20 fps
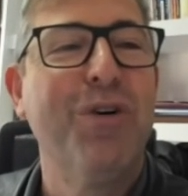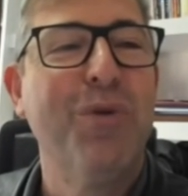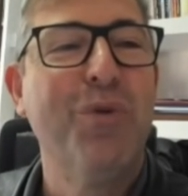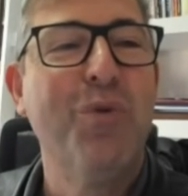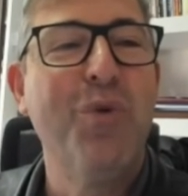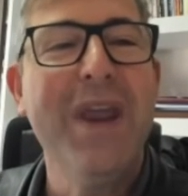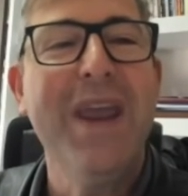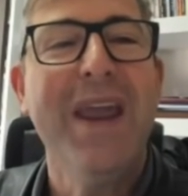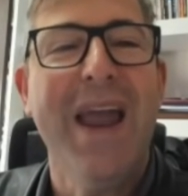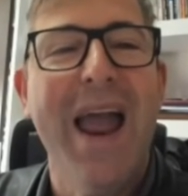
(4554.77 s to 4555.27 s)

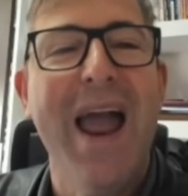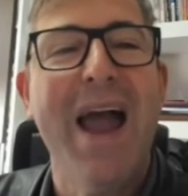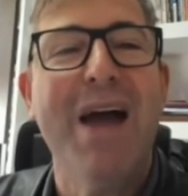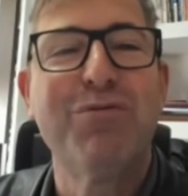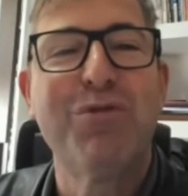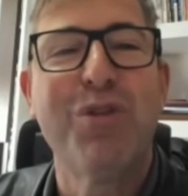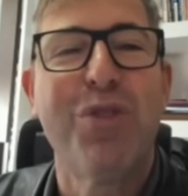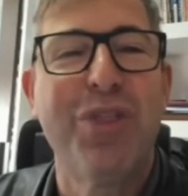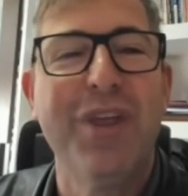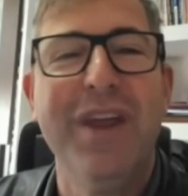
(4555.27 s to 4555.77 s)
We have
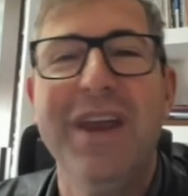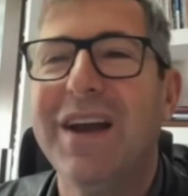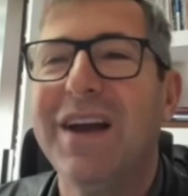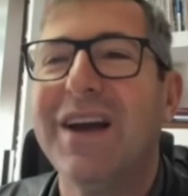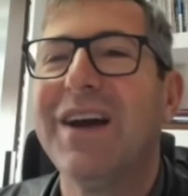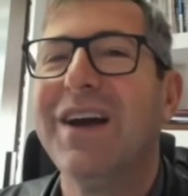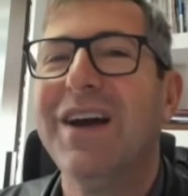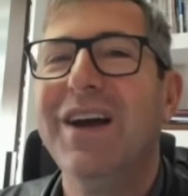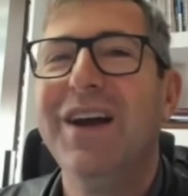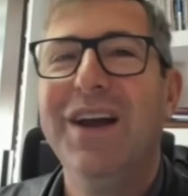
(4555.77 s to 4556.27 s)
to
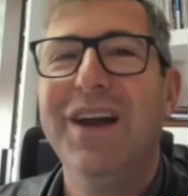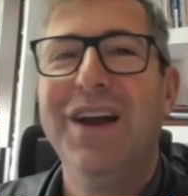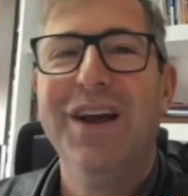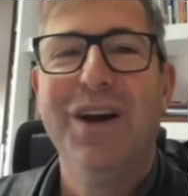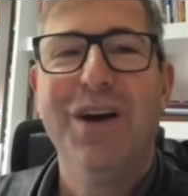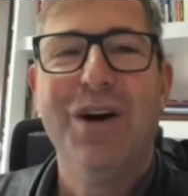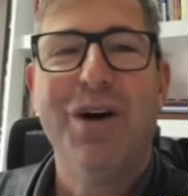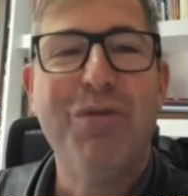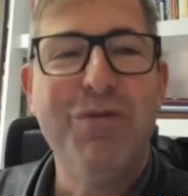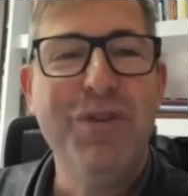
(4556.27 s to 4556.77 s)
think
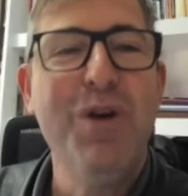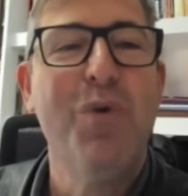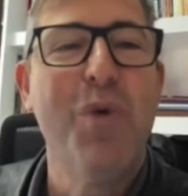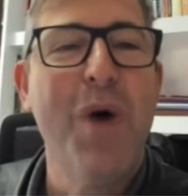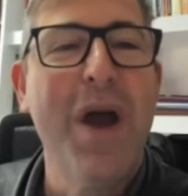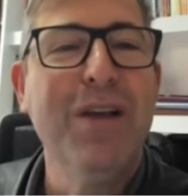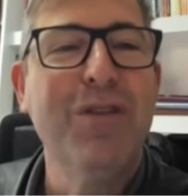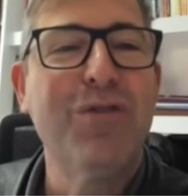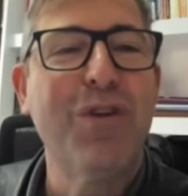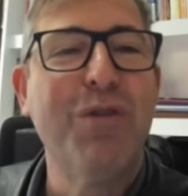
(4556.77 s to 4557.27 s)
of new
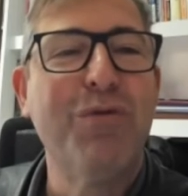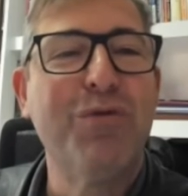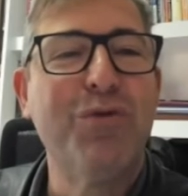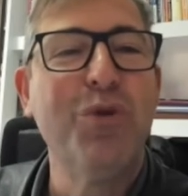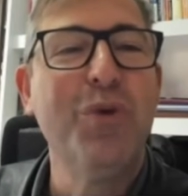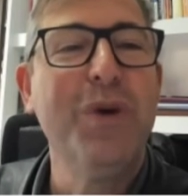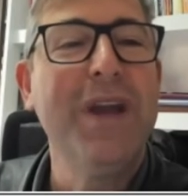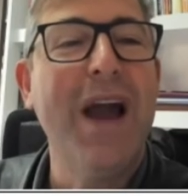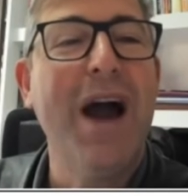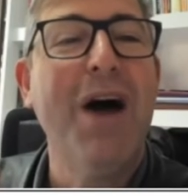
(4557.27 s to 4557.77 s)
ways of
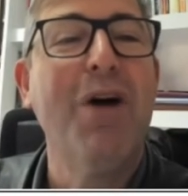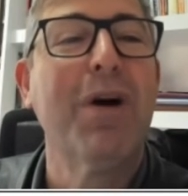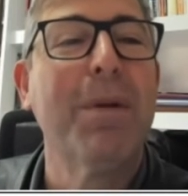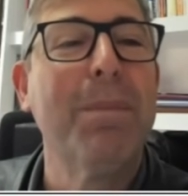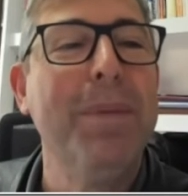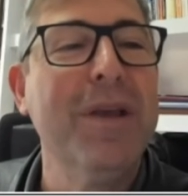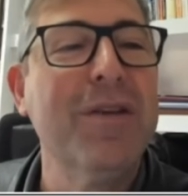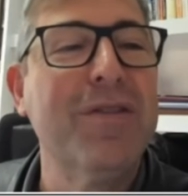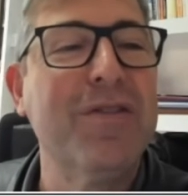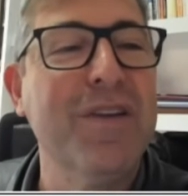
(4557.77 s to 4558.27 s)
doing our
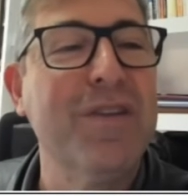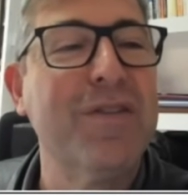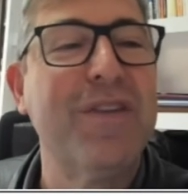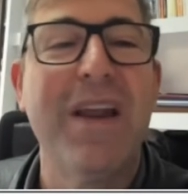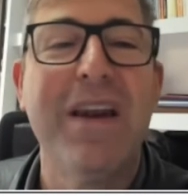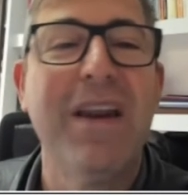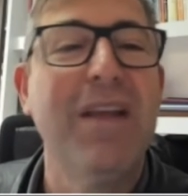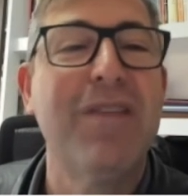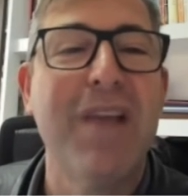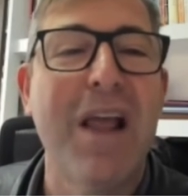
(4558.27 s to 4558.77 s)
business,
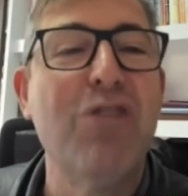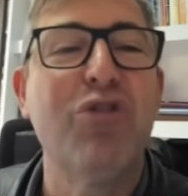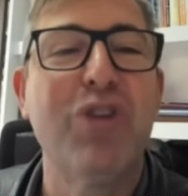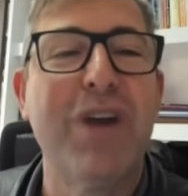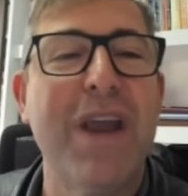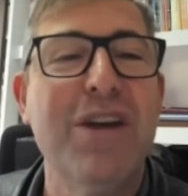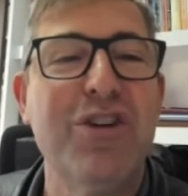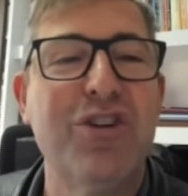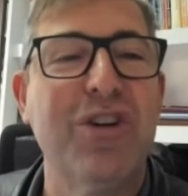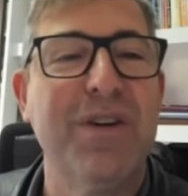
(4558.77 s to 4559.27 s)
that is
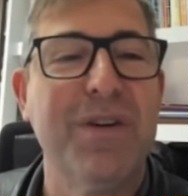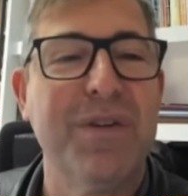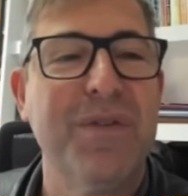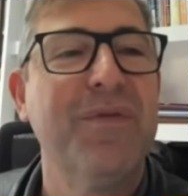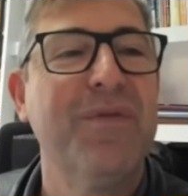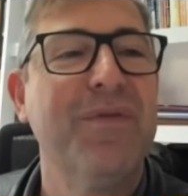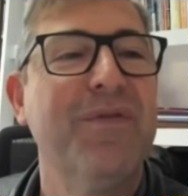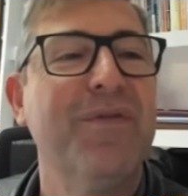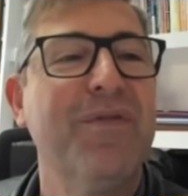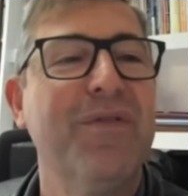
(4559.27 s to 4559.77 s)
education,
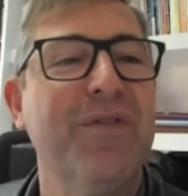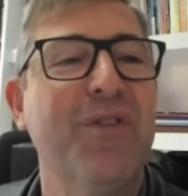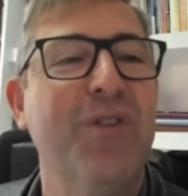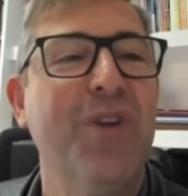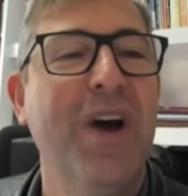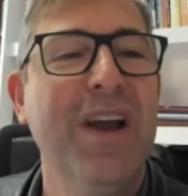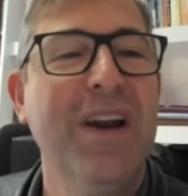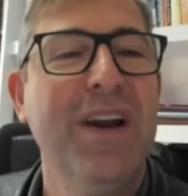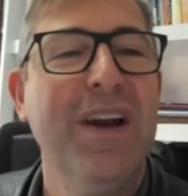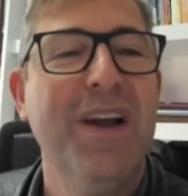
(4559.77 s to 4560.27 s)

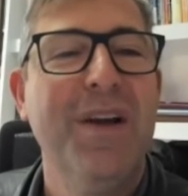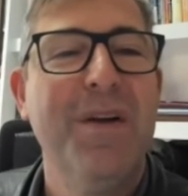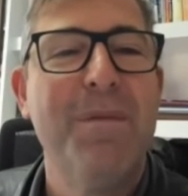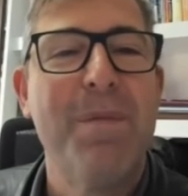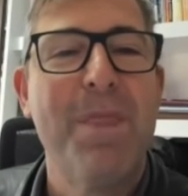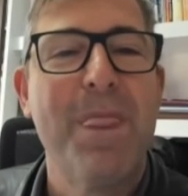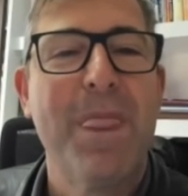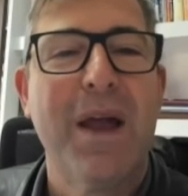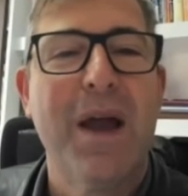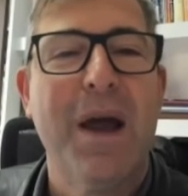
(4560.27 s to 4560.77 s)
right?
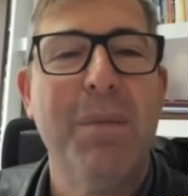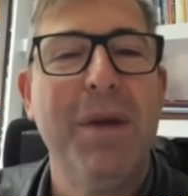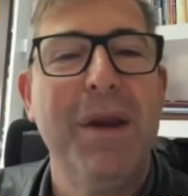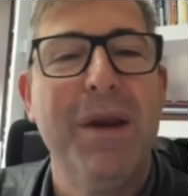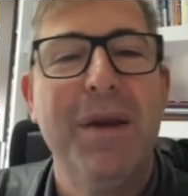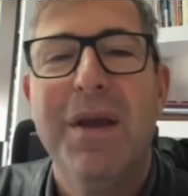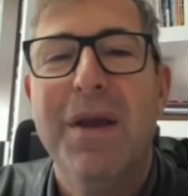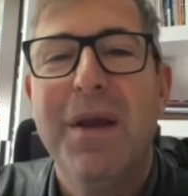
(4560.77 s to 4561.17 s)
I mean,